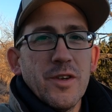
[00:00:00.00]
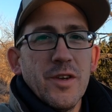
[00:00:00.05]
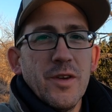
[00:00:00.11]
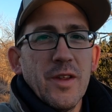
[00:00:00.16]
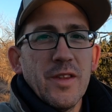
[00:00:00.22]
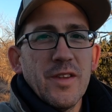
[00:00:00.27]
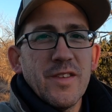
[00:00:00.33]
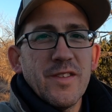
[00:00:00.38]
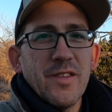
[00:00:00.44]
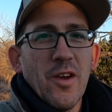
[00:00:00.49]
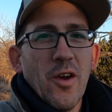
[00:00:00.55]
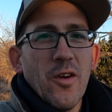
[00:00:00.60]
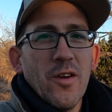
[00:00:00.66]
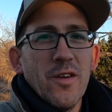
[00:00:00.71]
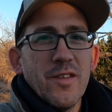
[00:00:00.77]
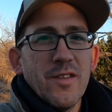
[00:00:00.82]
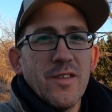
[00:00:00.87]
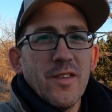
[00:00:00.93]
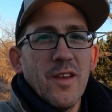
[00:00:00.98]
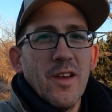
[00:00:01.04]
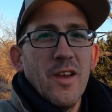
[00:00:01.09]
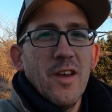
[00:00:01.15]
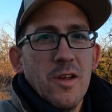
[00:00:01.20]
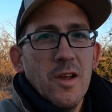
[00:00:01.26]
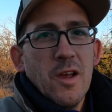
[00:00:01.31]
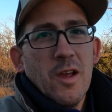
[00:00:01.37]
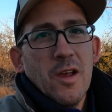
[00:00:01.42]
shooting the stars.
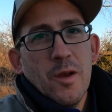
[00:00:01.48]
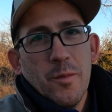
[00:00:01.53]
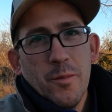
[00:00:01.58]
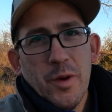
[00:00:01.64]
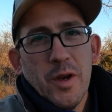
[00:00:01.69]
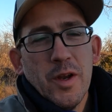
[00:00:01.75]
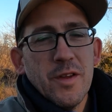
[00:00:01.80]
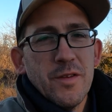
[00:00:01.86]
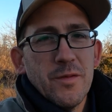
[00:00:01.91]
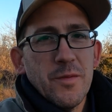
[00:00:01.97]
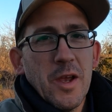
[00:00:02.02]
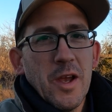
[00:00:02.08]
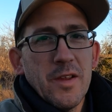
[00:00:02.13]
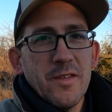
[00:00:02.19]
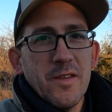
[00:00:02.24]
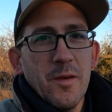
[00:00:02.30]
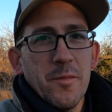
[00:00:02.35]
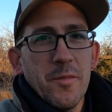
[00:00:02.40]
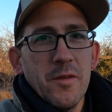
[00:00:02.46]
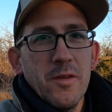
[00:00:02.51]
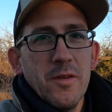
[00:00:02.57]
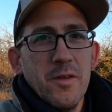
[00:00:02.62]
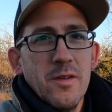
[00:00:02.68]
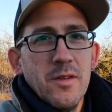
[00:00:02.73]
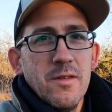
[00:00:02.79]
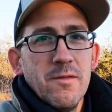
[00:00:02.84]
But at least we got something.